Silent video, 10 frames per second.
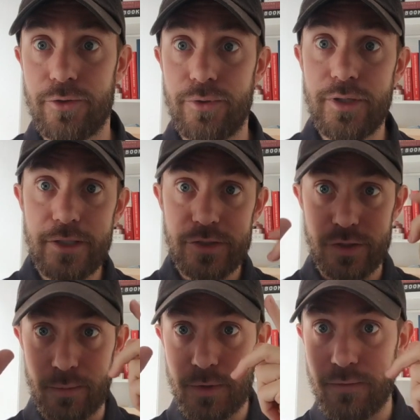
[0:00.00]
You need
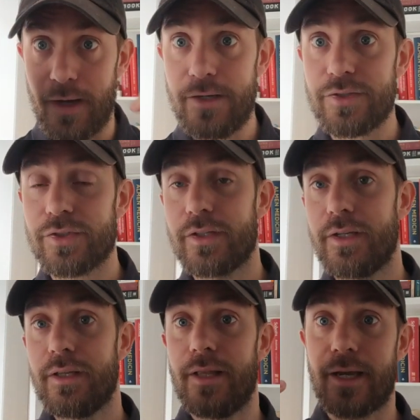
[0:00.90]
some device
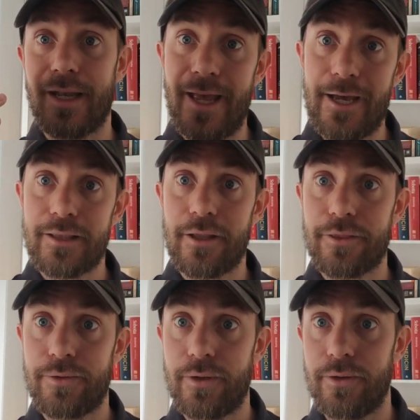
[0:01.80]
that can add that
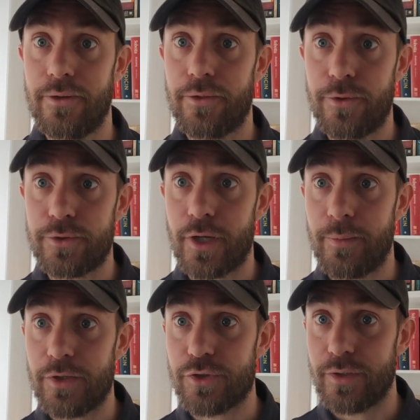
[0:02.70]
third
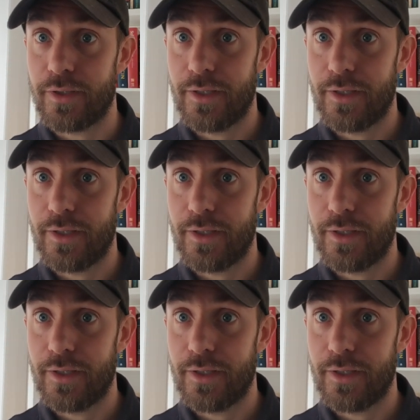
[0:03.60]
dimension.